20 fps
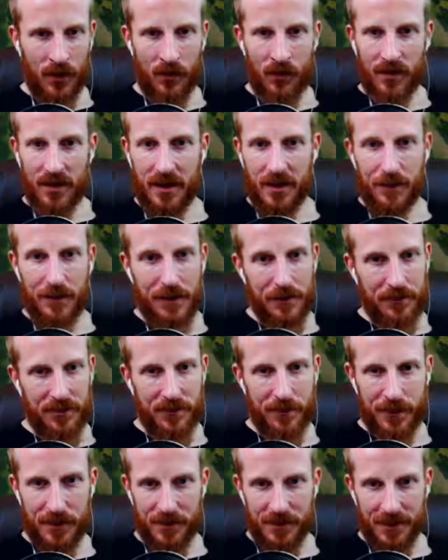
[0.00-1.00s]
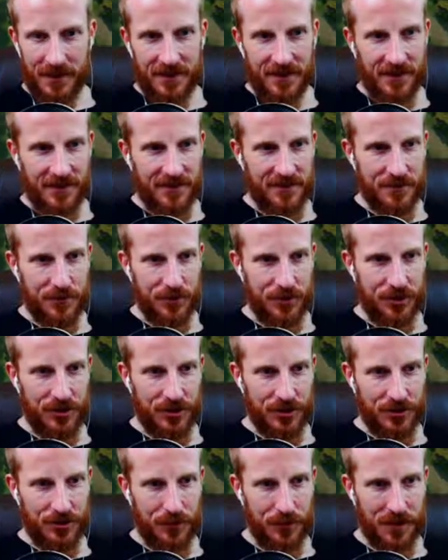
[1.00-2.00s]
we're going to be able to build a custom
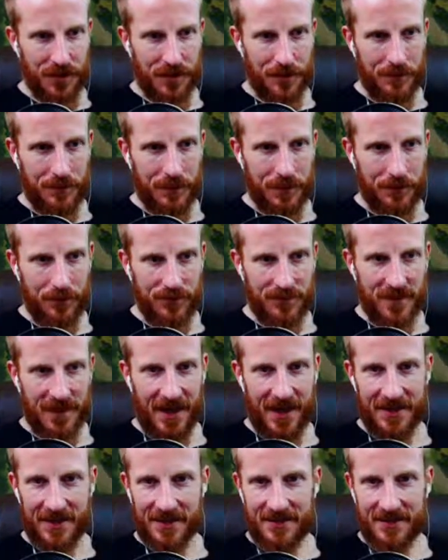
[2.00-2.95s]
church. We're going to be able to add